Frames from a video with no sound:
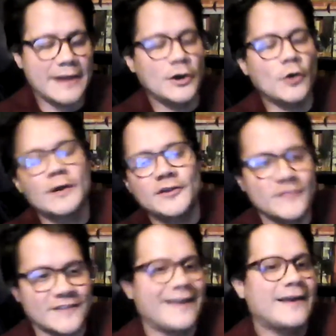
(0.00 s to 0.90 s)
know what you
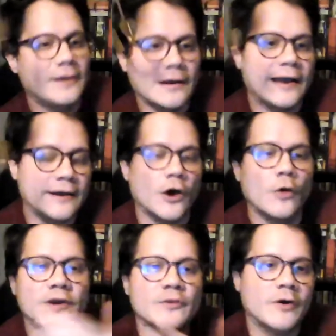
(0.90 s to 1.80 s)
say. I know
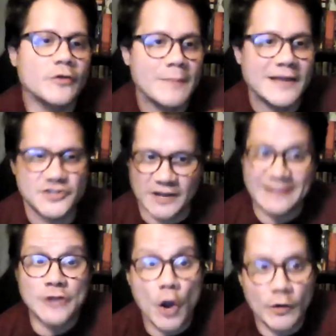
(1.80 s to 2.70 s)
what you both mention. I
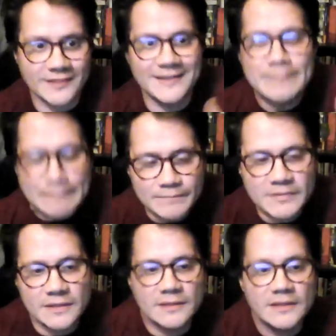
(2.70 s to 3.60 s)
know it
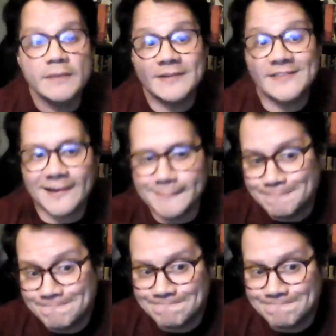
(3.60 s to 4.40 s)
deep inside.